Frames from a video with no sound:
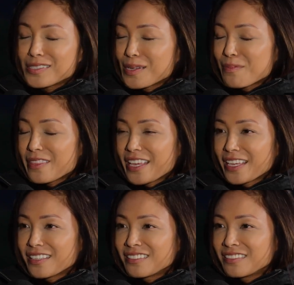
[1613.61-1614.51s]

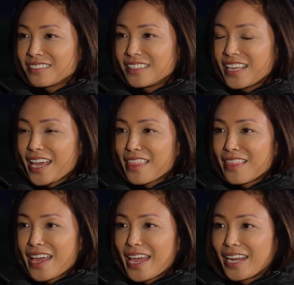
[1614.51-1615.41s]
something
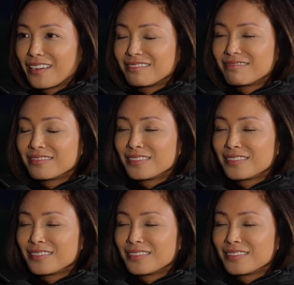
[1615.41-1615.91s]
and then